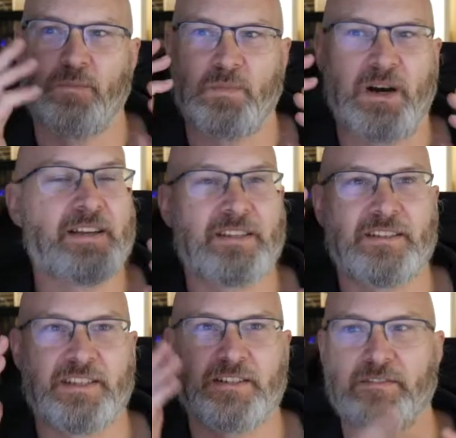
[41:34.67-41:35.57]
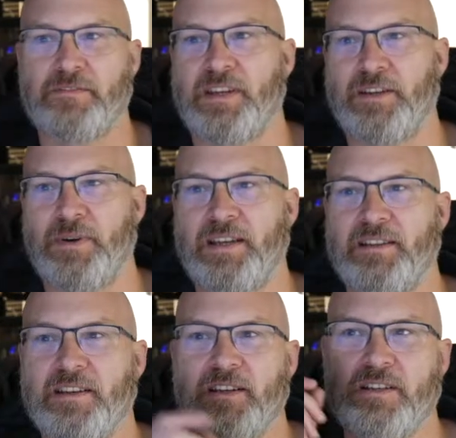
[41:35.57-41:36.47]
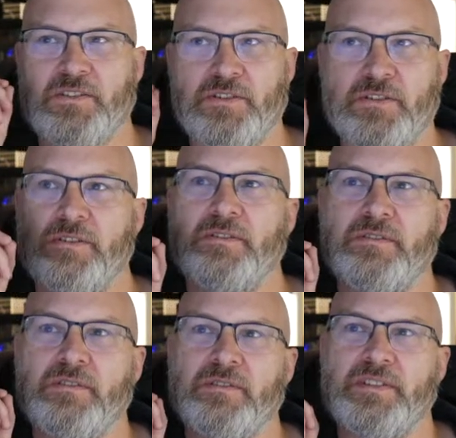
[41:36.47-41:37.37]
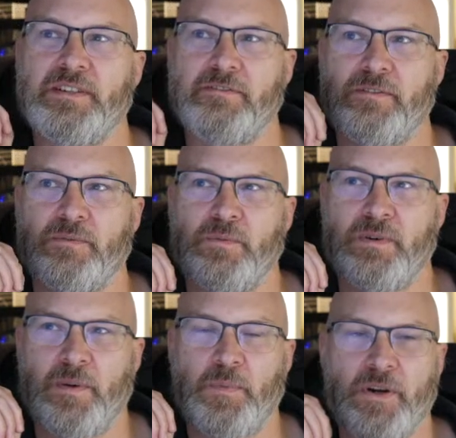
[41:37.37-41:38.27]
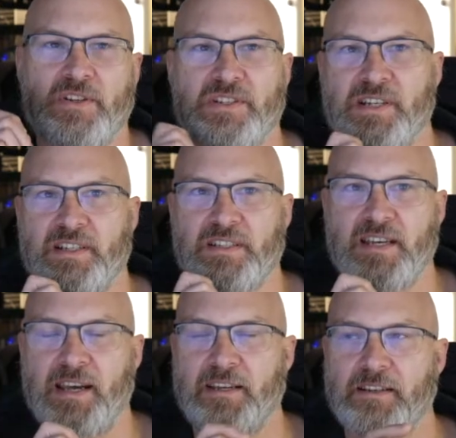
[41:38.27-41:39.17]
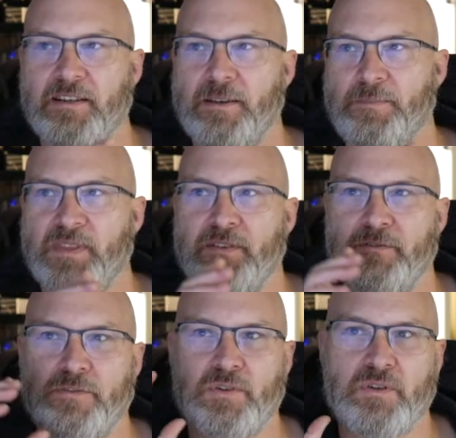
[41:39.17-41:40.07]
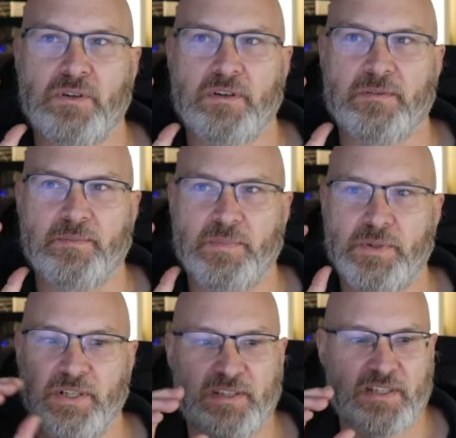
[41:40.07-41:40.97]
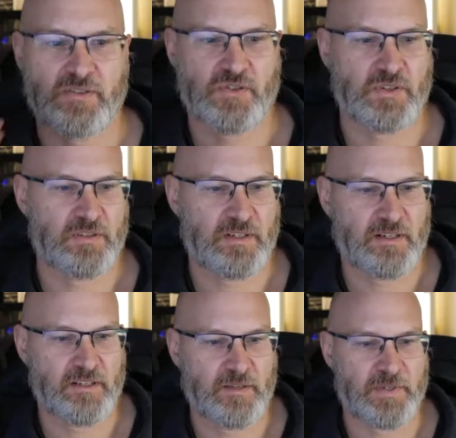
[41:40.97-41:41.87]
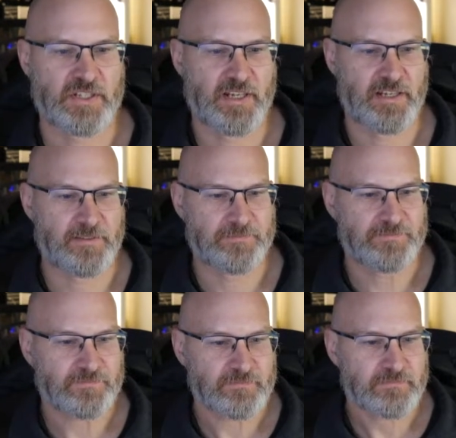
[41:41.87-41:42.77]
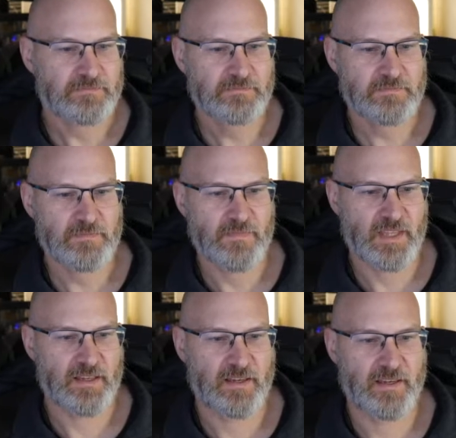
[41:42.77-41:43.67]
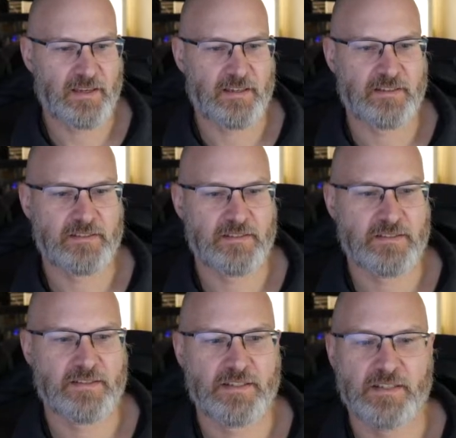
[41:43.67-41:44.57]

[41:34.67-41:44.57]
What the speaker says: I can think of anyway, two different approaches I could take for putting this controller on the machine. And